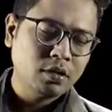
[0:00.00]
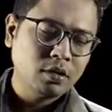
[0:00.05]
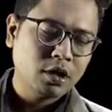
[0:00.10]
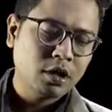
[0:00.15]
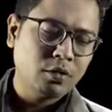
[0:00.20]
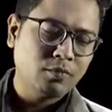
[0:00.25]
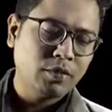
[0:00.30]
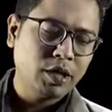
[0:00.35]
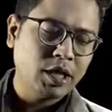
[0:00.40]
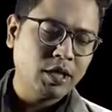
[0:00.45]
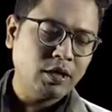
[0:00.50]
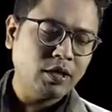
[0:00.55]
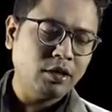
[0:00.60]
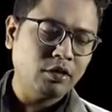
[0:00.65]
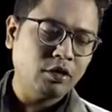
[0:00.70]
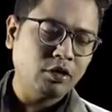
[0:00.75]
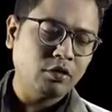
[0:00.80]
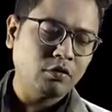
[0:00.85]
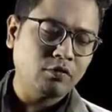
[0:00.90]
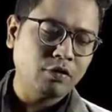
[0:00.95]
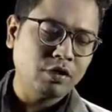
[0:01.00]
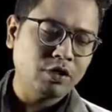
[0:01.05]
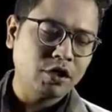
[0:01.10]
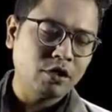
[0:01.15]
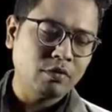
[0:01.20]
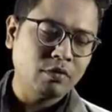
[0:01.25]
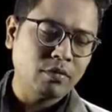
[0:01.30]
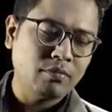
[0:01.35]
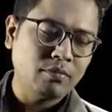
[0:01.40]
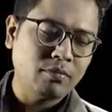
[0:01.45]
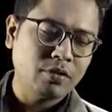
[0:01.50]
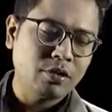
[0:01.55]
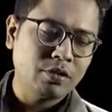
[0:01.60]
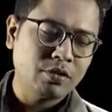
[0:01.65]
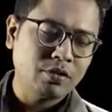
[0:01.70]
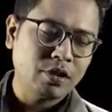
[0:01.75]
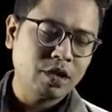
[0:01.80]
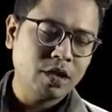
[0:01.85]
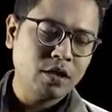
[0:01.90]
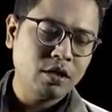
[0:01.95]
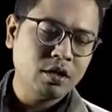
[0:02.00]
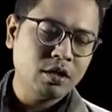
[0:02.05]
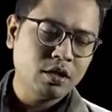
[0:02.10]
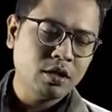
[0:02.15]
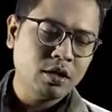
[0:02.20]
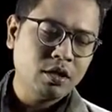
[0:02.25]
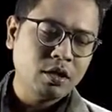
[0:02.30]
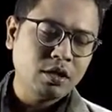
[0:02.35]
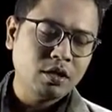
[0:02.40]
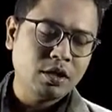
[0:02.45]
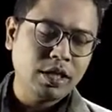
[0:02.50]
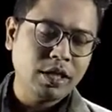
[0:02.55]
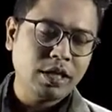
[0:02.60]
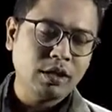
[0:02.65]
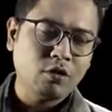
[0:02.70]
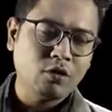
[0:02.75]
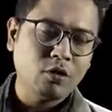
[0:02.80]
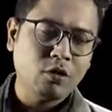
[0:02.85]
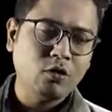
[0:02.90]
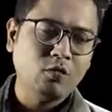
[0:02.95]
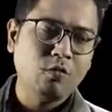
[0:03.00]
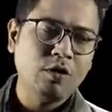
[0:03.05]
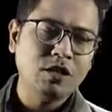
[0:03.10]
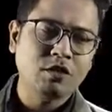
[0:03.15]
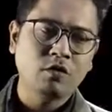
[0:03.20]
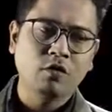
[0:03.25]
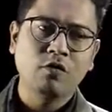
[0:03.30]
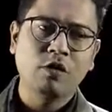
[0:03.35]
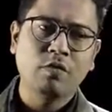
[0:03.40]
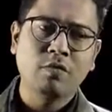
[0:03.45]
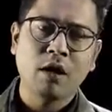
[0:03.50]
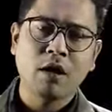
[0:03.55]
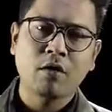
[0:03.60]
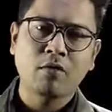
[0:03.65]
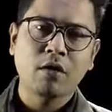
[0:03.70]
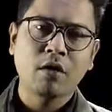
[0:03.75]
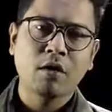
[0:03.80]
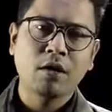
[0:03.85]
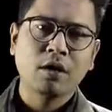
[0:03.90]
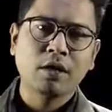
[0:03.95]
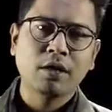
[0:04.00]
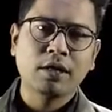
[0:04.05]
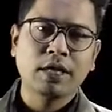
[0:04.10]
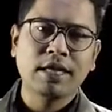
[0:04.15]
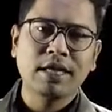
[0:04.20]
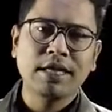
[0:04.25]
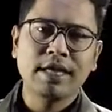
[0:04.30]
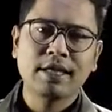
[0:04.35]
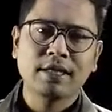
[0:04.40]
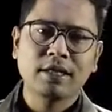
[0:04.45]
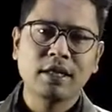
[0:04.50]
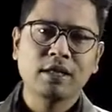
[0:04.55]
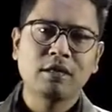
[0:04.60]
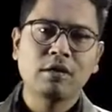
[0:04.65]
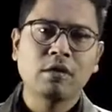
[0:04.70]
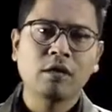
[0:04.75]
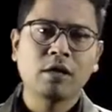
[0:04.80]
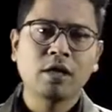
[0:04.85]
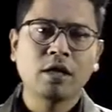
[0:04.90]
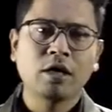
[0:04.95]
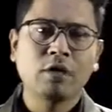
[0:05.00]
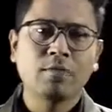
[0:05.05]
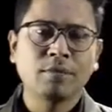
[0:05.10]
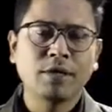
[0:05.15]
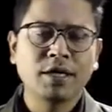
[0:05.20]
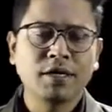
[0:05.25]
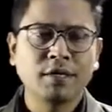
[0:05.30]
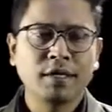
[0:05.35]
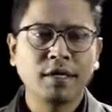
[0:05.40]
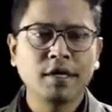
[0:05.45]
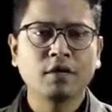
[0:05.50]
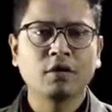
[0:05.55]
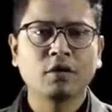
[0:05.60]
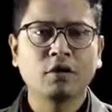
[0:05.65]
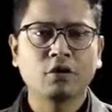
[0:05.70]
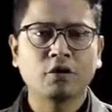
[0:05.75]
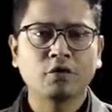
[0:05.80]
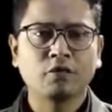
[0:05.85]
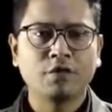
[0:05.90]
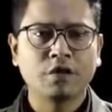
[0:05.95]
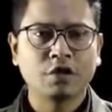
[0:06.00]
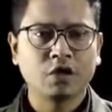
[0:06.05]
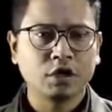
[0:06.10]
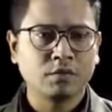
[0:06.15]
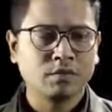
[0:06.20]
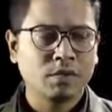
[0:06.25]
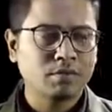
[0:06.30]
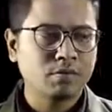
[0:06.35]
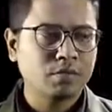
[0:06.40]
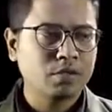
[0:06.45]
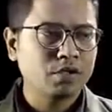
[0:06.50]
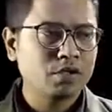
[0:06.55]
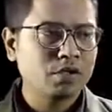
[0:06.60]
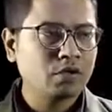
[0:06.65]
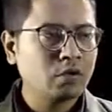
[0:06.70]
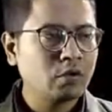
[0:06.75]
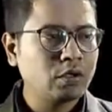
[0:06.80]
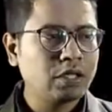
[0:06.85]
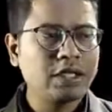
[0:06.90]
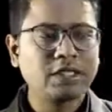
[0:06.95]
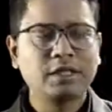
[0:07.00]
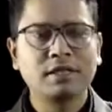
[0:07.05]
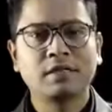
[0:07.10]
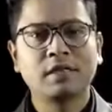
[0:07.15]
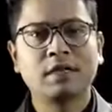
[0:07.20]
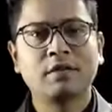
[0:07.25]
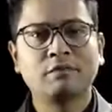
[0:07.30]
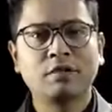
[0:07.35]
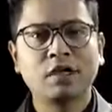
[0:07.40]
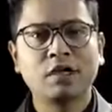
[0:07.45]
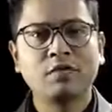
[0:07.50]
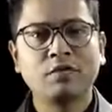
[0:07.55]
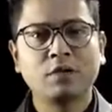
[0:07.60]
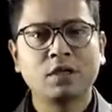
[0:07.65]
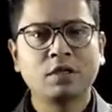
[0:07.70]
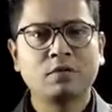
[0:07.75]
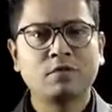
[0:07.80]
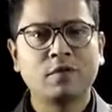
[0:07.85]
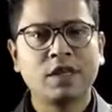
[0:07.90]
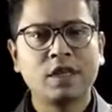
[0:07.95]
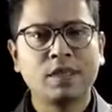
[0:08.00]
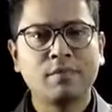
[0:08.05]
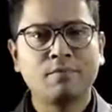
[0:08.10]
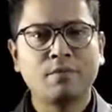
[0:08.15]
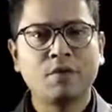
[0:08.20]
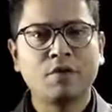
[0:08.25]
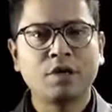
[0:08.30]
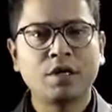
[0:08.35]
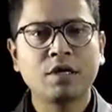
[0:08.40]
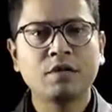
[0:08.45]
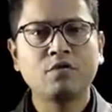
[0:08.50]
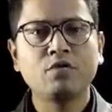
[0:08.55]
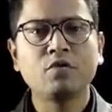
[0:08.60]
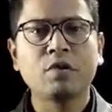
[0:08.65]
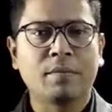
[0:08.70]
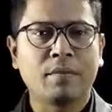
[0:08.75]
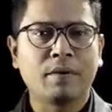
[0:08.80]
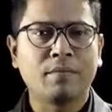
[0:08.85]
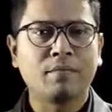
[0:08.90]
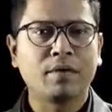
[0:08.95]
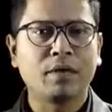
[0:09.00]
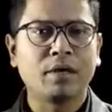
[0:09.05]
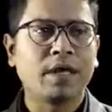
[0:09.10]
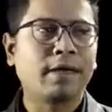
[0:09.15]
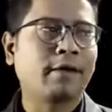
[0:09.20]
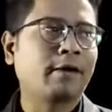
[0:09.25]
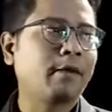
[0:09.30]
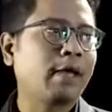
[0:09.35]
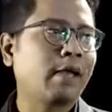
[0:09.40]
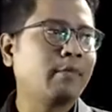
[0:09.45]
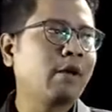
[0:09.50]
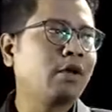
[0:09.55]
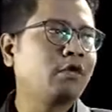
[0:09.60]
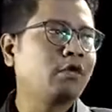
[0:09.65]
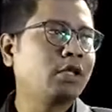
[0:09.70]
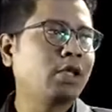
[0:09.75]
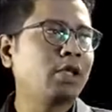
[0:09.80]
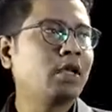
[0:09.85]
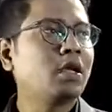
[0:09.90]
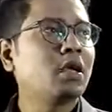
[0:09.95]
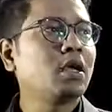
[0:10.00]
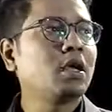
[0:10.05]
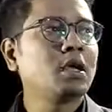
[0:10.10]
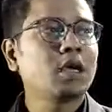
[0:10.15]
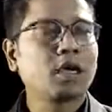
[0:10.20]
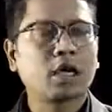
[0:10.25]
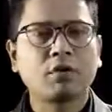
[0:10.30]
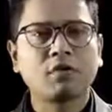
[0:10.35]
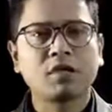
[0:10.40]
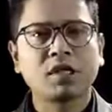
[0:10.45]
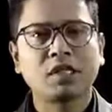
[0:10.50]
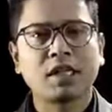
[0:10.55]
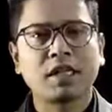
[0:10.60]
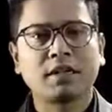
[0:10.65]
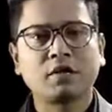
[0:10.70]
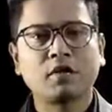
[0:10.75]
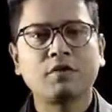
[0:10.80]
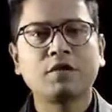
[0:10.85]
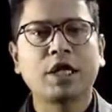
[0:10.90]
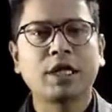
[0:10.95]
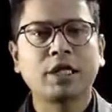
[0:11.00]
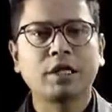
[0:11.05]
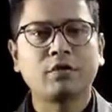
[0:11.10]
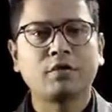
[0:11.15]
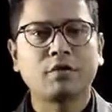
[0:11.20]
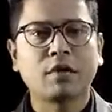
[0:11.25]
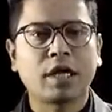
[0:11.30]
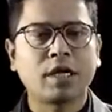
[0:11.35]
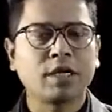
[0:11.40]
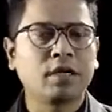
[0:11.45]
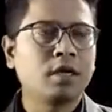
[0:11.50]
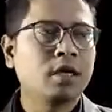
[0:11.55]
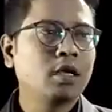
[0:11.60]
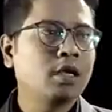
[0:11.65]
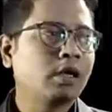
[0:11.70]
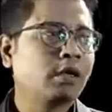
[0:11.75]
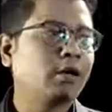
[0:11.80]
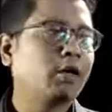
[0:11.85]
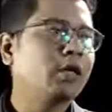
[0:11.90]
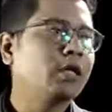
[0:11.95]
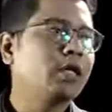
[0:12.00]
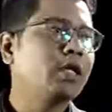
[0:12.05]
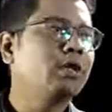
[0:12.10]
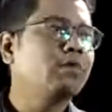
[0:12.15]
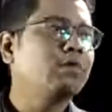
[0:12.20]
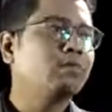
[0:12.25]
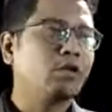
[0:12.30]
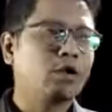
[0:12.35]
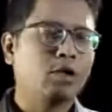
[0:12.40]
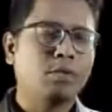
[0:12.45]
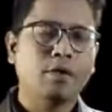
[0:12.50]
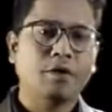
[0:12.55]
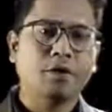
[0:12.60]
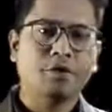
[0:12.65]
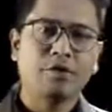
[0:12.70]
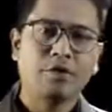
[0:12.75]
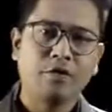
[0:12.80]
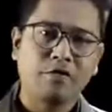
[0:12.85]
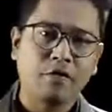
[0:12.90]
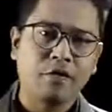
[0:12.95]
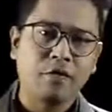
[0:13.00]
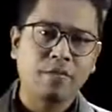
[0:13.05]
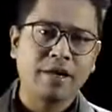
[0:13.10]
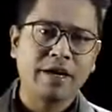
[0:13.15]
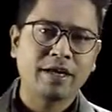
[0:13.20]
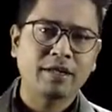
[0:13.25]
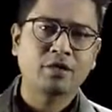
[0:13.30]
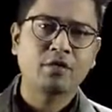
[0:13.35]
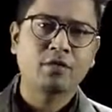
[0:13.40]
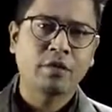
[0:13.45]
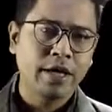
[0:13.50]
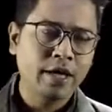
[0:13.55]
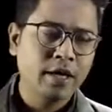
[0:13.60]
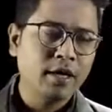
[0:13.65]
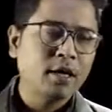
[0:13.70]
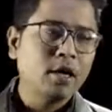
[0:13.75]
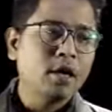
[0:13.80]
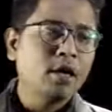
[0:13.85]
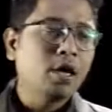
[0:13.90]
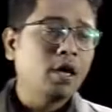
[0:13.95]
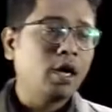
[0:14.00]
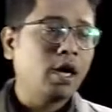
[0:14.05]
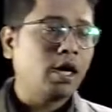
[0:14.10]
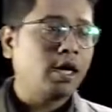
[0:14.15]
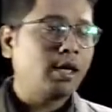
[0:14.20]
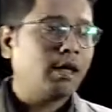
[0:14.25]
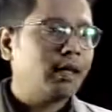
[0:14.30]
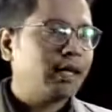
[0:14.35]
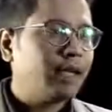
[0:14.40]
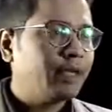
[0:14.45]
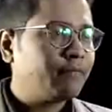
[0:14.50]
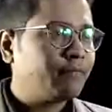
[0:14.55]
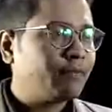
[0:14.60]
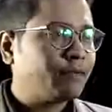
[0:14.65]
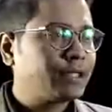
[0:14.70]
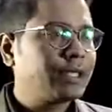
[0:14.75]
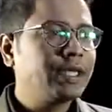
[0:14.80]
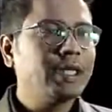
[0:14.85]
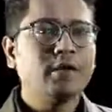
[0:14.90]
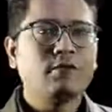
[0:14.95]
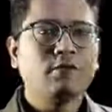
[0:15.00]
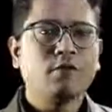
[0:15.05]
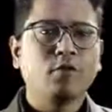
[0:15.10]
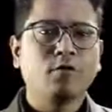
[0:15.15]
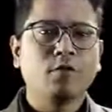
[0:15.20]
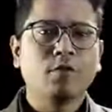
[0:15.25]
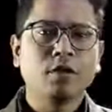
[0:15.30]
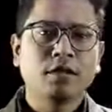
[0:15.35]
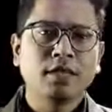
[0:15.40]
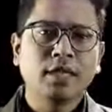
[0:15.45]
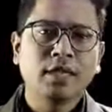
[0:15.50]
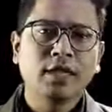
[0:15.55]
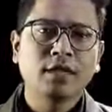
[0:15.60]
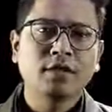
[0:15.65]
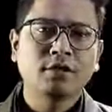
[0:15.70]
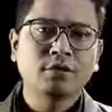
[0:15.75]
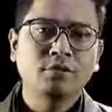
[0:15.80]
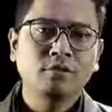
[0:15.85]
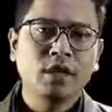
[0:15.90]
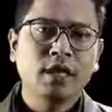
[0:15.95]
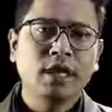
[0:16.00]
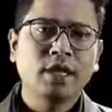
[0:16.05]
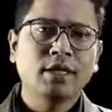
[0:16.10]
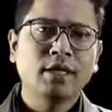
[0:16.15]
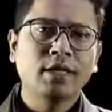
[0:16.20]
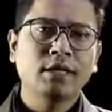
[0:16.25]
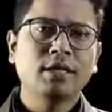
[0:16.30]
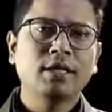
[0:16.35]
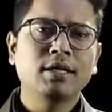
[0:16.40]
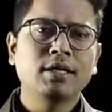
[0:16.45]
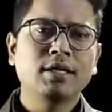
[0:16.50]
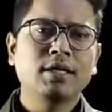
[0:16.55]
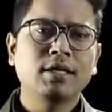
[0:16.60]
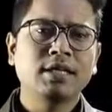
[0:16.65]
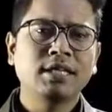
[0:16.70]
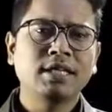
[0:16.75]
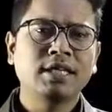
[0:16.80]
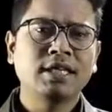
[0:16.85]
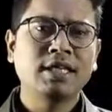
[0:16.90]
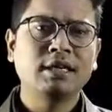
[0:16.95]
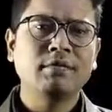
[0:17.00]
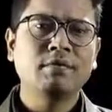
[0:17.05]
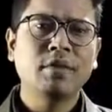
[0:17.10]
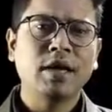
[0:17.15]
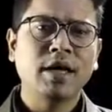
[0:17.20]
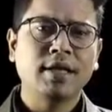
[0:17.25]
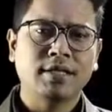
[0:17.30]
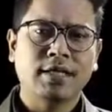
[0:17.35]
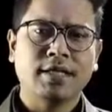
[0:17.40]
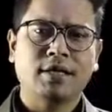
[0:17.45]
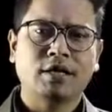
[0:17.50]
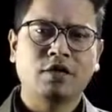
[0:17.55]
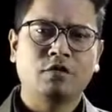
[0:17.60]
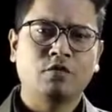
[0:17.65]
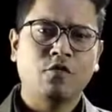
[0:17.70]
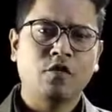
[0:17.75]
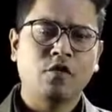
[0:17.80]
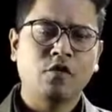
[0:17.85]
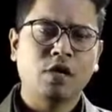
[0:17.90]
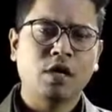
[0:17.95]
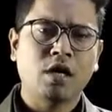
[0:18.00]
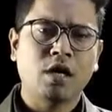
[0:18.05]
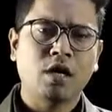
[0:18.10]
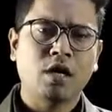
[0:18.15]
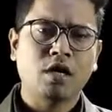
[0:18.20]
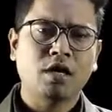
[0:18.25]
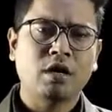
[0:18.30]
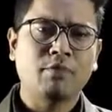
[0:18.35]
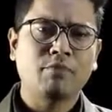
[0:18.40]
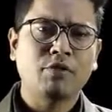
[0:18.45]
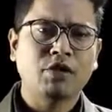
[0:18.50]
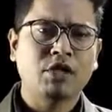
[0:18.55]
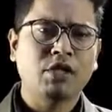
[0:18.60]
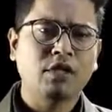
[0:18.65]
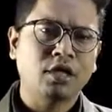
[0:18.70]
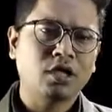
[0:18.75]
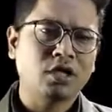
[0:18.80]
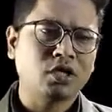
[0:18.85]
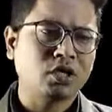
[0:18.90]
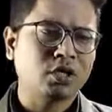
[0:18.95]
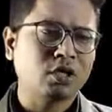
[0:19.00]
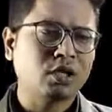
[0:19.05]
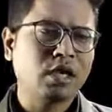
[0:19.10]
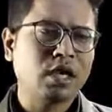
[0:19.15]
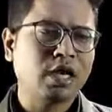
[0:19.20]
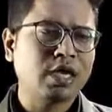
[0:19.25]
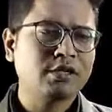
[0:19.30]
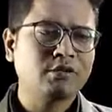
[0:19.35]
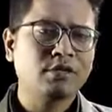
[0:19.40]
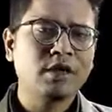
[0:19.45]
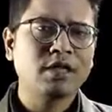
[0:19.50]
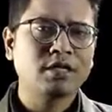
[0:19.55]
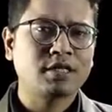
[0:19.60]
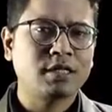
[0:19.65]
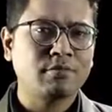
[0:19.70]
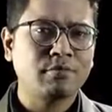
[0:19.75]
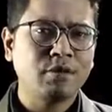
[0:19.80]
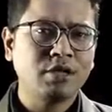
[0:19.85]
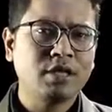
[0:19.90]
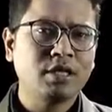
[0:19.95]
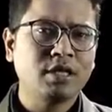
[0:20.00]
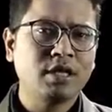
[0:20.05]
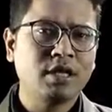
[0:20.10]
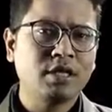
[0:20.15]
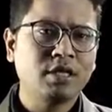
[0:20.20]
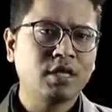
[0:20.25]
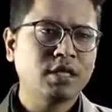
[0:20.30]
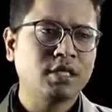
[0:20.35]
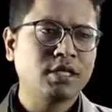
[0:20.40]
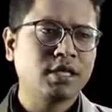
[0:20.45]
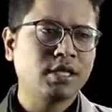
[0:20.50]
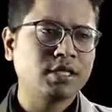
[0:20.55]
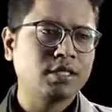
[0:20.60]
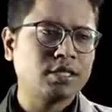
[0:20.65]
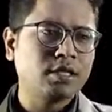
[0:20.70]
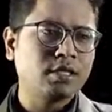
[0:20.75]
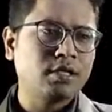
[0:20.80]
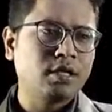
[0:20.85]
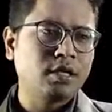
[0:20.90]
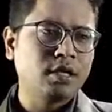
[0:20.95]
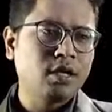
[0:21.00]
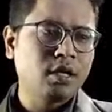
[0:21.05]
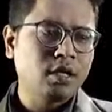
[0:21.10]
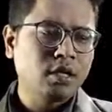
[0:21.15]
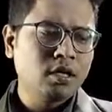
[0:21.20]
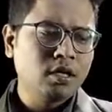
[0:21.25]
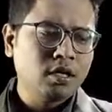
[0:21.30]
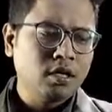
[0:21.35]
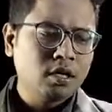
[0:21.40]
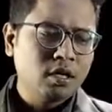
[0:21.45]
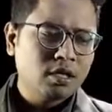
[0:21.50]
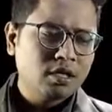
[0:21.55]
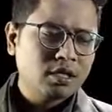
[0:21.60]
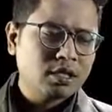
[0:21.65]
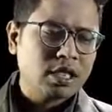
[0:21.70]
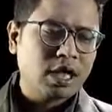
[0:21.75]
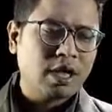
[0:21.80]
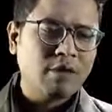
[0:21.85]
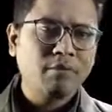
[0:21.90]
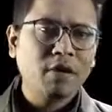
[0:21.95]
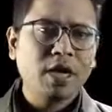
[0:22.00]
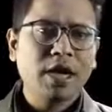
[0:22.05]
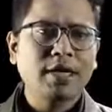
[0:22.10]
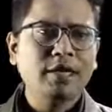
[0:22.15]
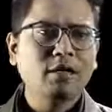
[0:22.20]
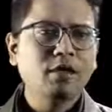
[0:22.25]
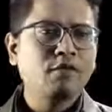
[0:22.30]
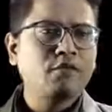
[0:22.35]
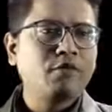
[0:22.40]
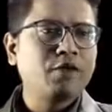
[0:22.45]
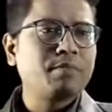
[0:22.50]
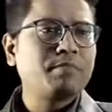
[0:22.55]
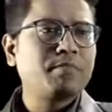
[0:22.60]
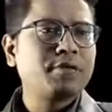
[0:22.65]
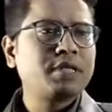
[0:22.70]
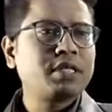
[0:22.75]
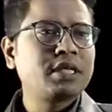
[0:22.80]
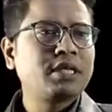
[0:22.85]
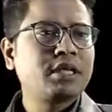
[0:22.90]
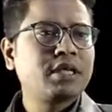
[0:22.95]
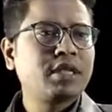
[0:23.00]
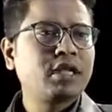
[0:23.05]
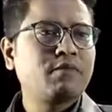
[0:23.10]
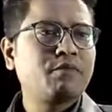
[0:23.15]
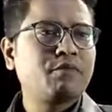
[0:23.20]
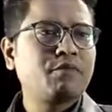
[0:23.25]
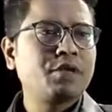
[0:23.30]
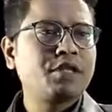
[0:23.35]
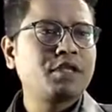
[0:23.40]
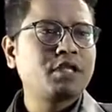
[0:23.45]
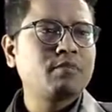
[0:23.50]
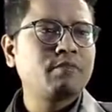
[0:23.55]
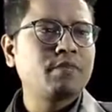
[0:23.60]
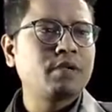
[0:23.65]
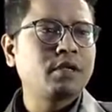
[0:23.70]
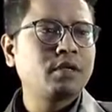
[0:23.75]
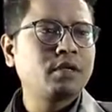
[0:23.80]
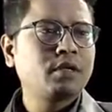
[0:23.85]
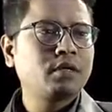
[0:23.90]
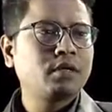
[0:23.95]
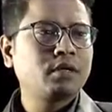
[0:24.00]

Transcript: completely non-official members. Okay, they can always overpower the elected or the completely non-official members. So this is something which is very important to remember about the Councils Act of 1909 or the Parliamentary Reform Acts. Okay, and proceeding forward, let us look at the schematics for representation. As far as representation is concerned, some kind of representative principle,